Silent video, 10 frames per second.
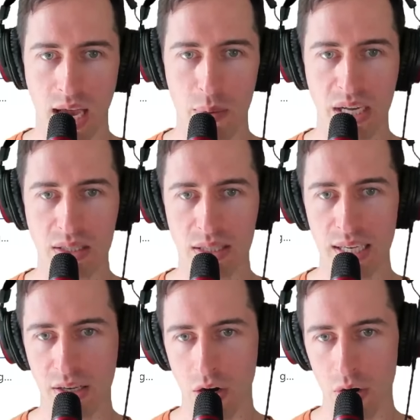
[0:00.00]
And we can
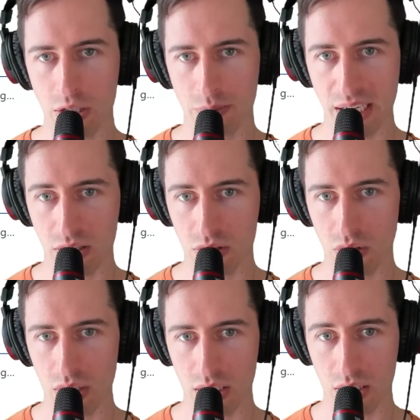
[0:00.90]
see the code is being
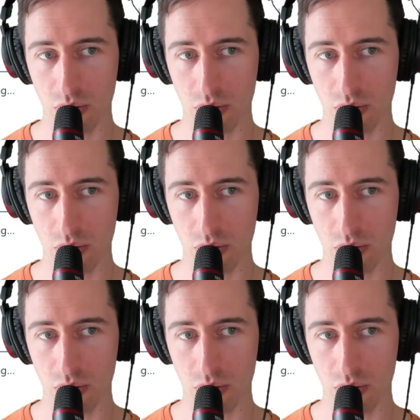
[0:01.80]
inserted